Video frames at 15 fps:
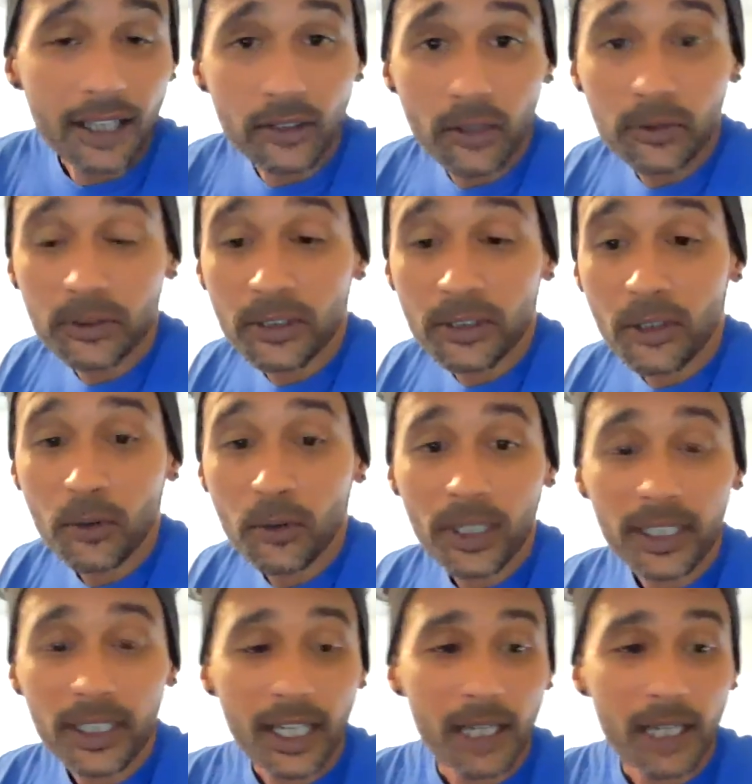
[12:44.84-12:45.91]
don't know
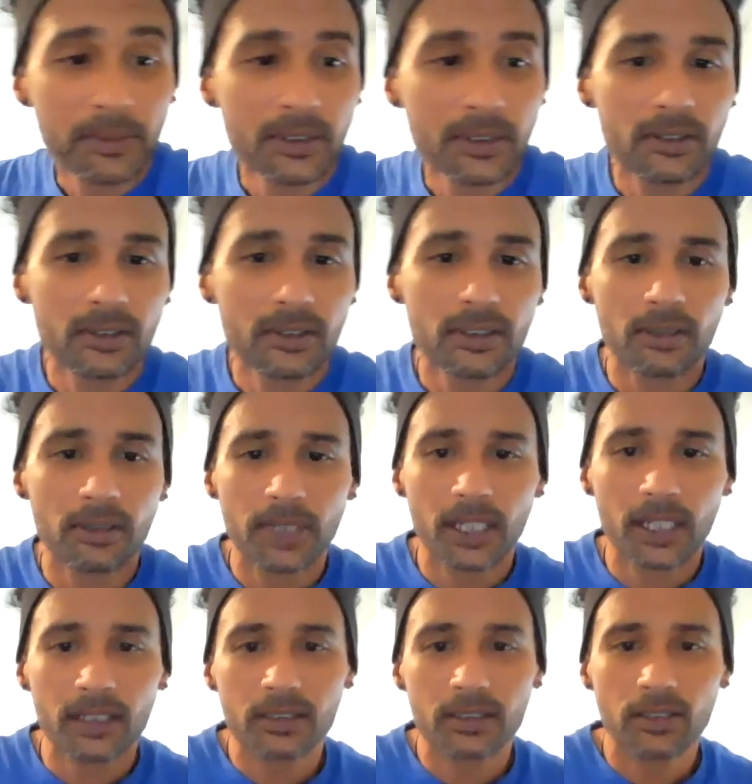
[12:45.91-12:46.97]
what happened to
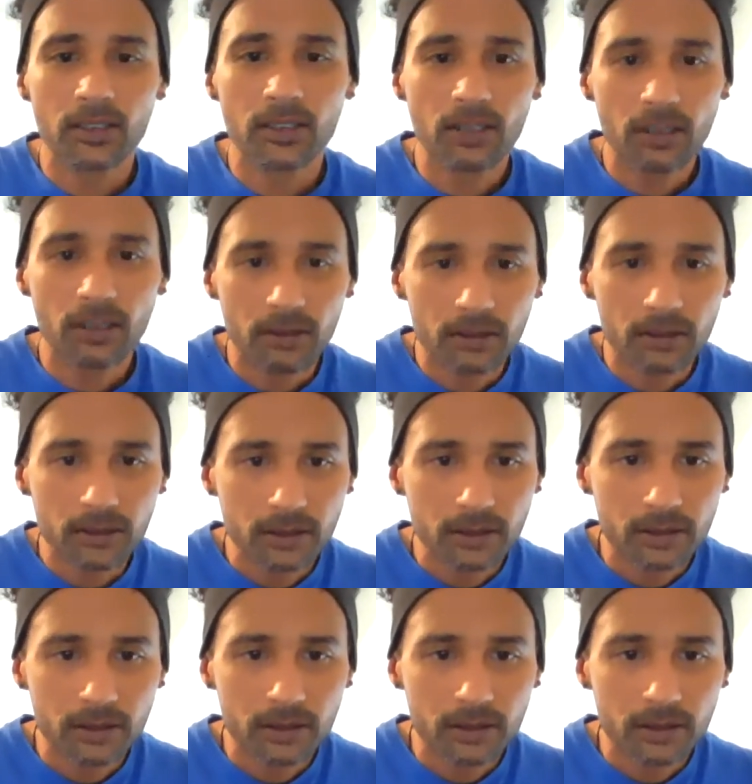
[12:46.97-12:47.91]
Sebastian,